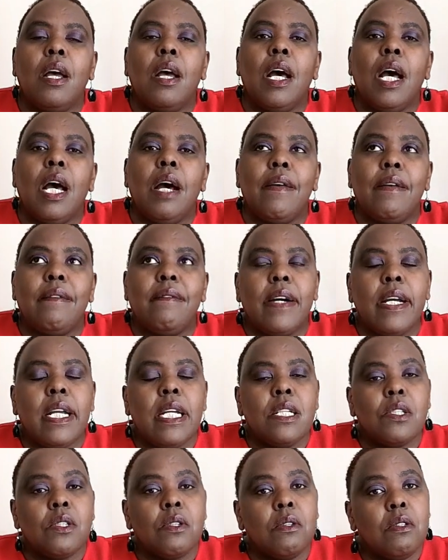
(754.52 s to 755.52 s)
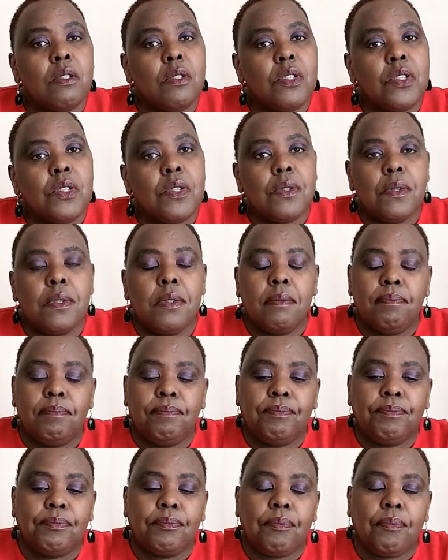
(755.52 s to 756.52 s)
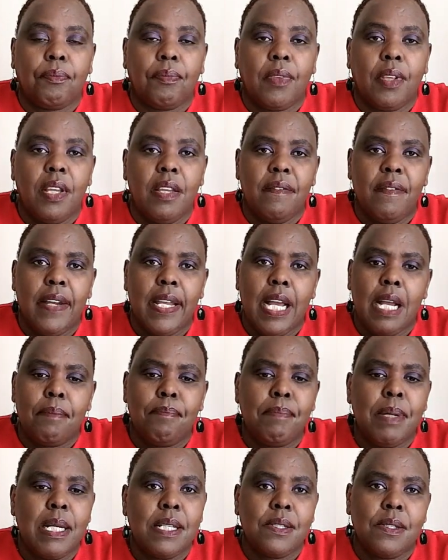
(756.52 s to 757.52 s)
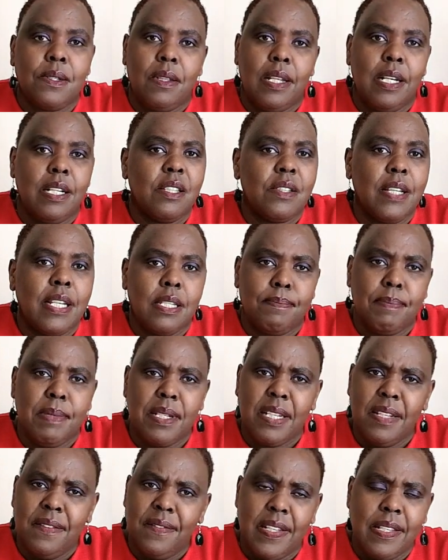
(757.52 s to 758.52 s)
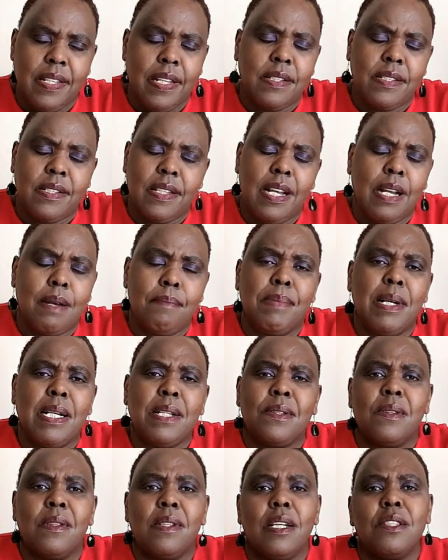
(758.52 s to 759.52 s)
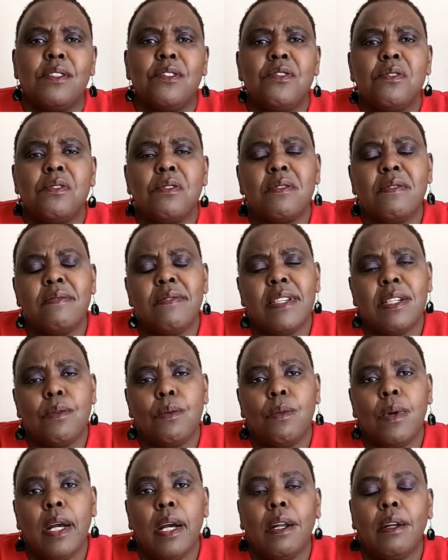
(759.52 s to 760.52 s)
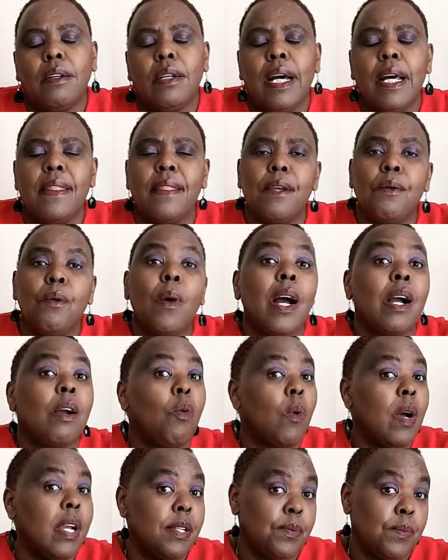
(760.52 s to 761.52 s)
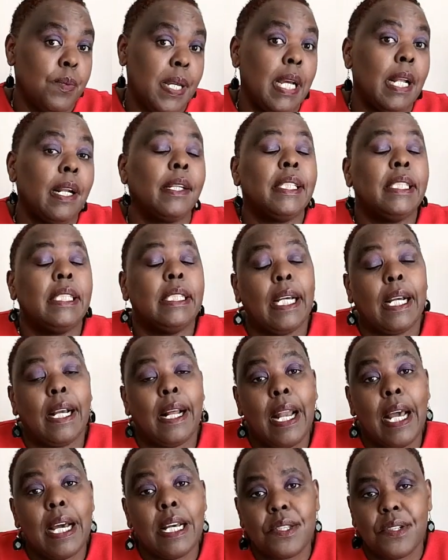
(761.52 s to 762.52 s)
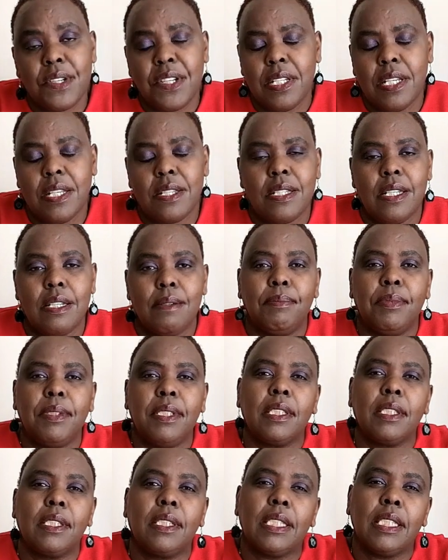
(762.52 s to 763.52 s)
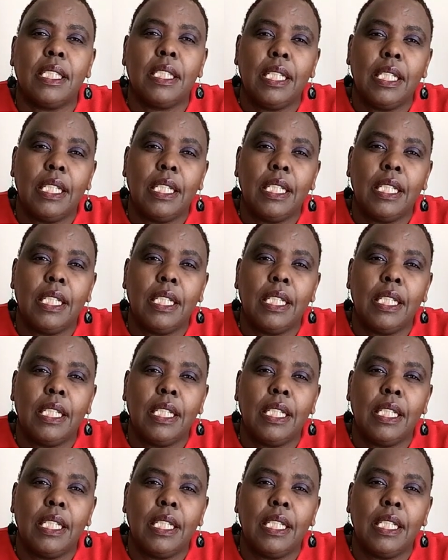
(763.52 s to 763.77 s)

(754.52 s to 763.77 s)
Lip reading: However, it's good to, if a young person that, especially if it's a young person that you know very well, and they work quite well in your class or in your subject,